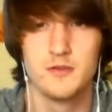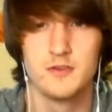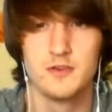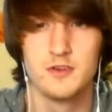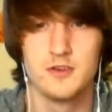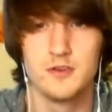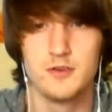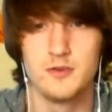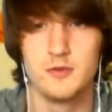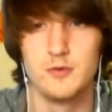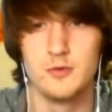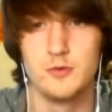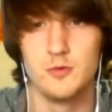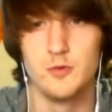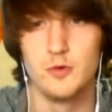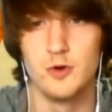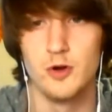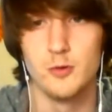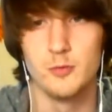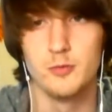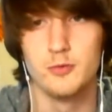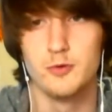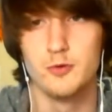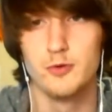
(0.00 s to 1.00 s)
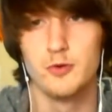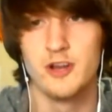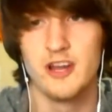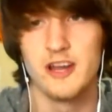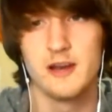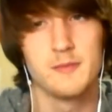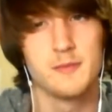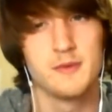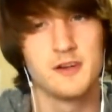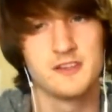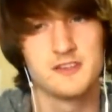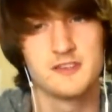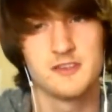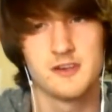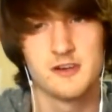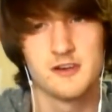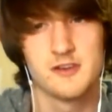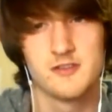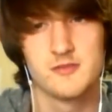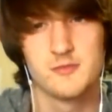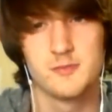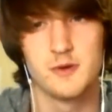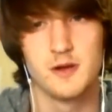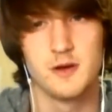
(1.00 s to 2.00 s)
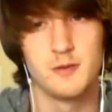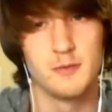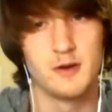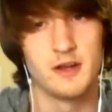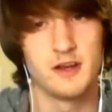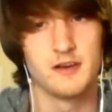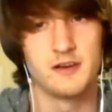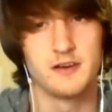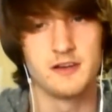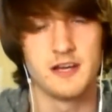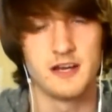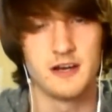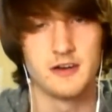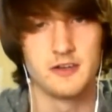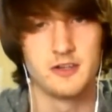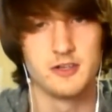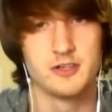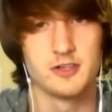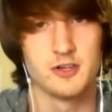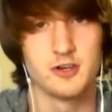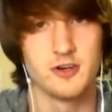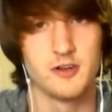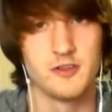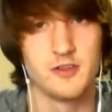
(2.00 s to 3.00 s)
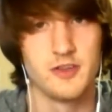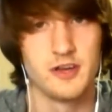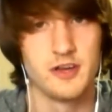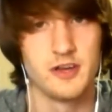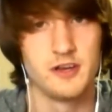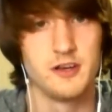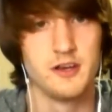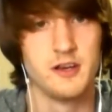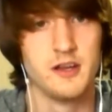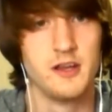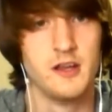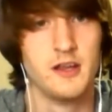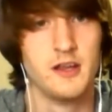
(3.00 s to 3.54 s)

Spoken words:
to Noble Knight monsters, but I'm not entirely sure on that.